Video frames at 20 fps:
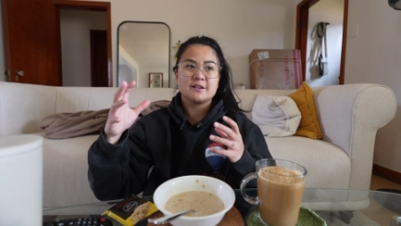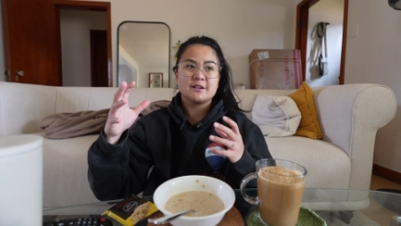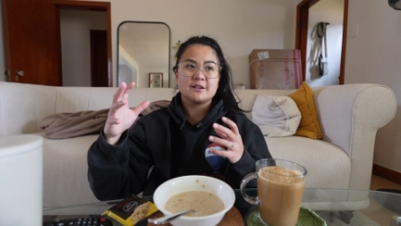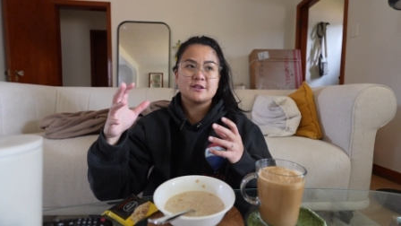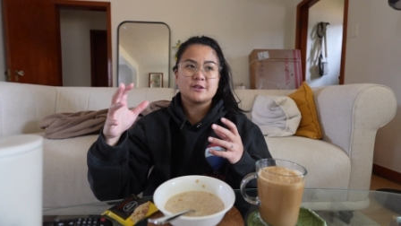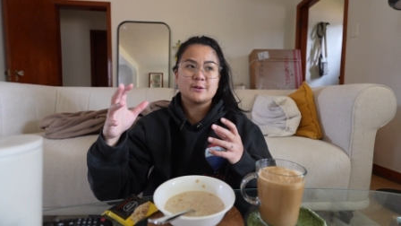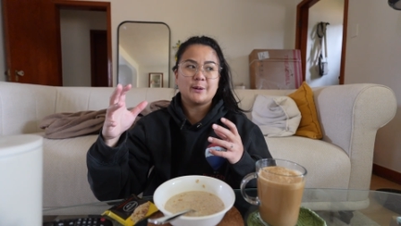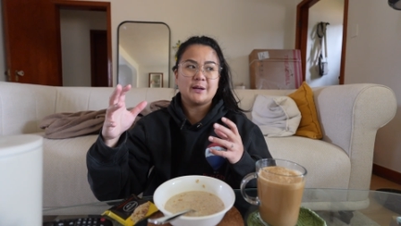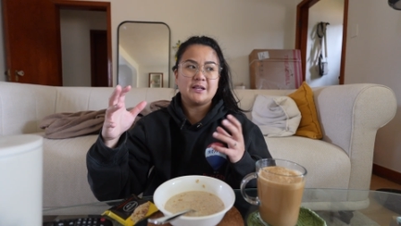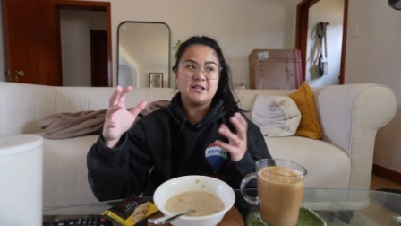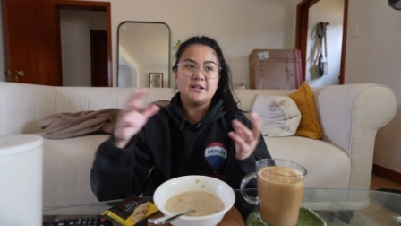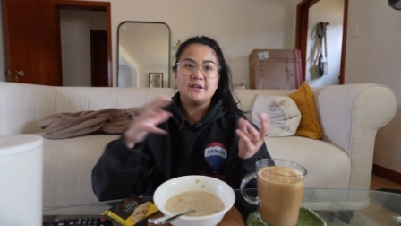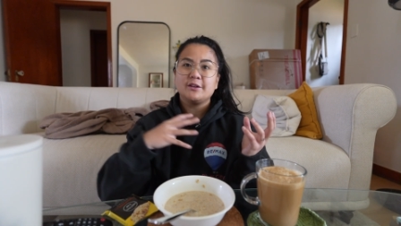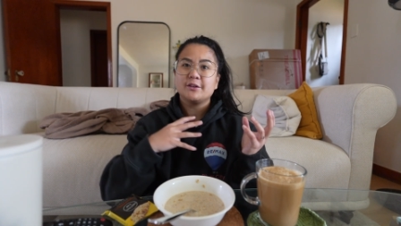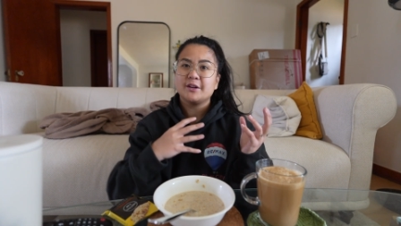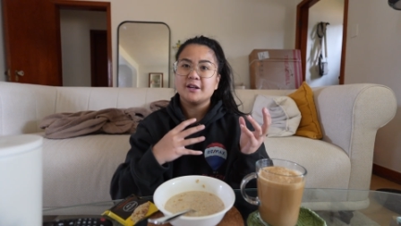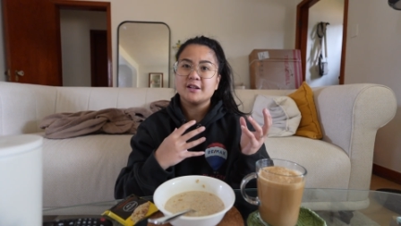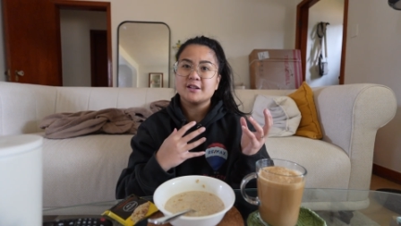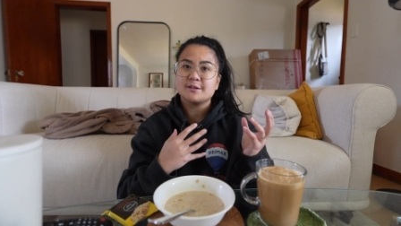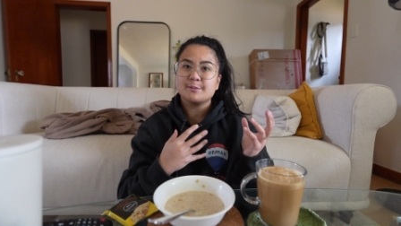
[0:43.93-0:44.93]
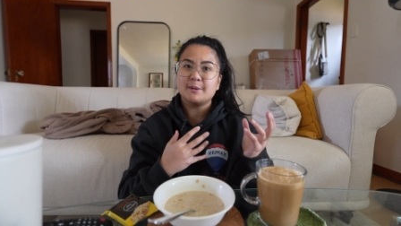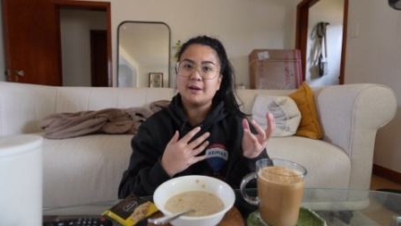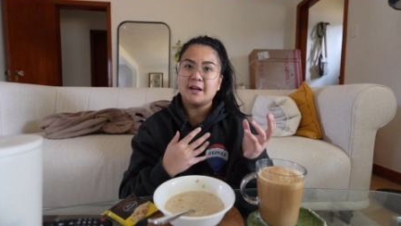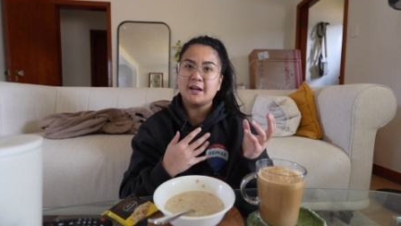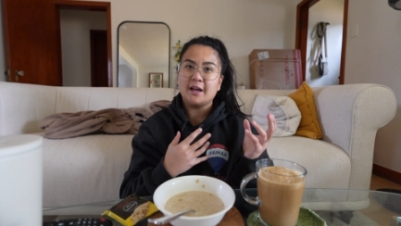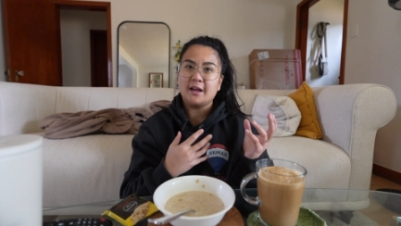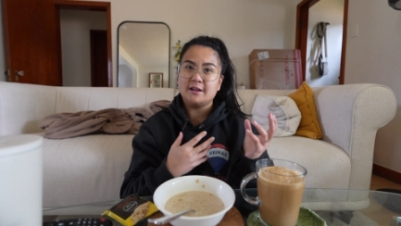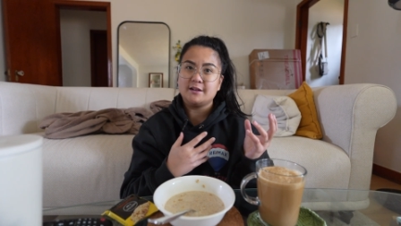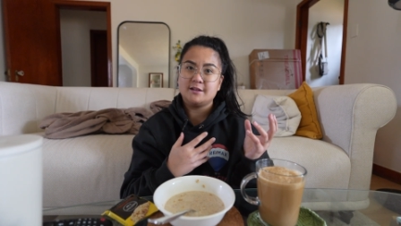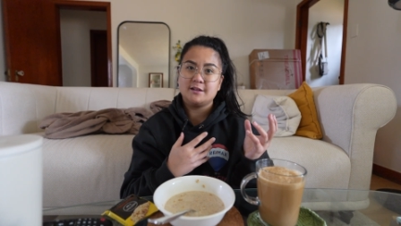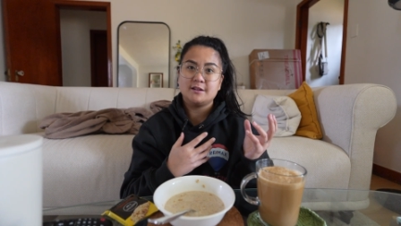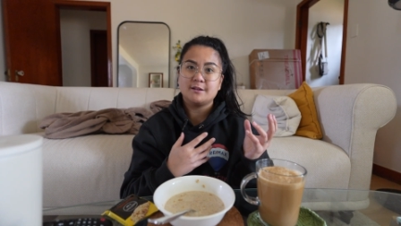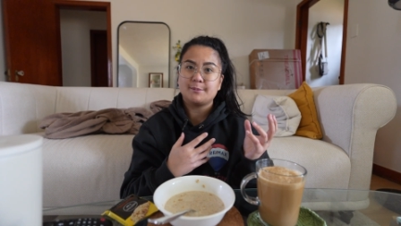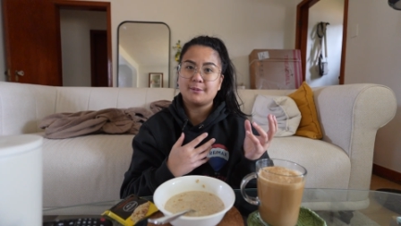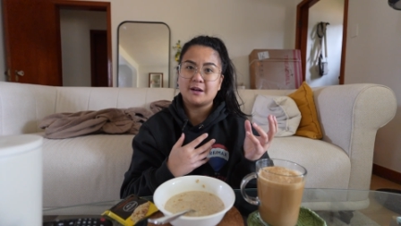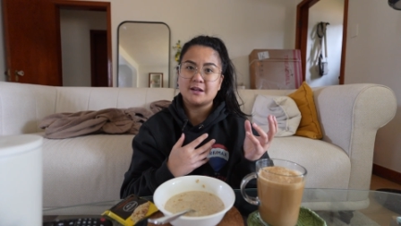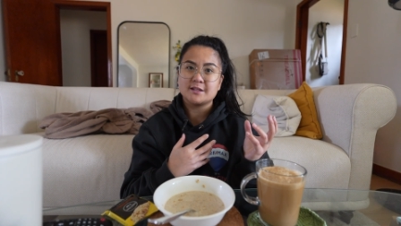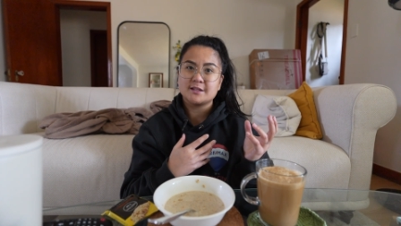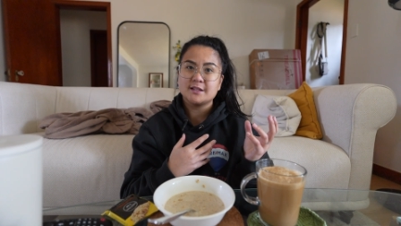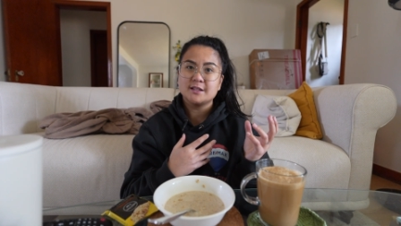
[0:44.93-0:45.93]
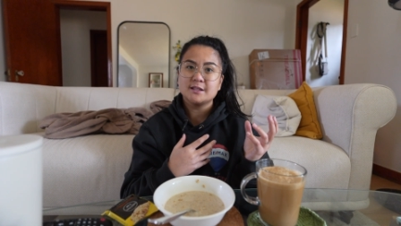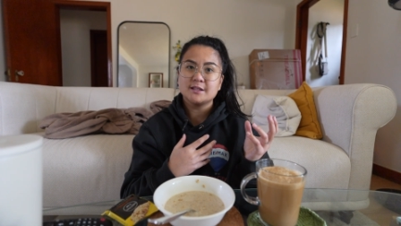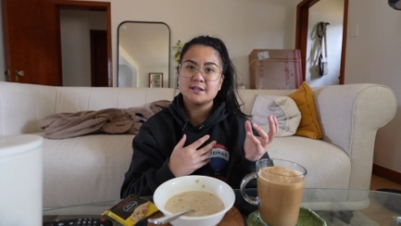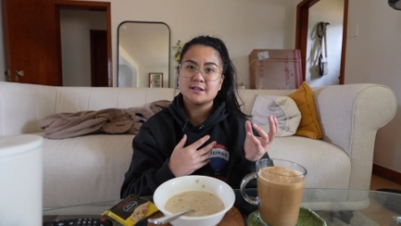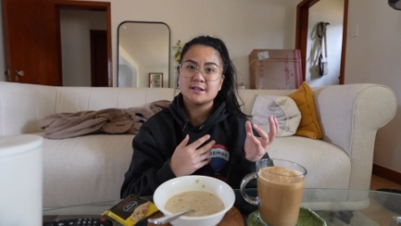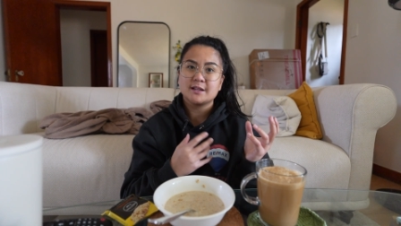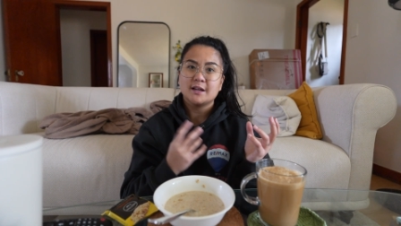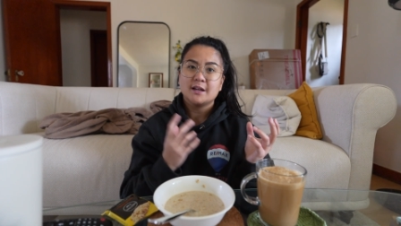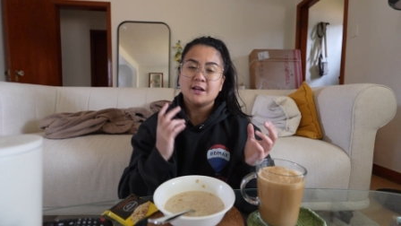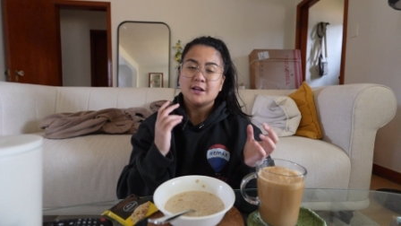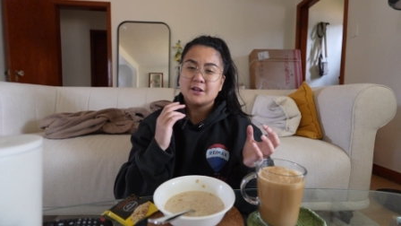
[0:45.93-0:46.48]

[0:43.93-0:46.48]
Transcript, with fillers: so I decreased my antidepressants.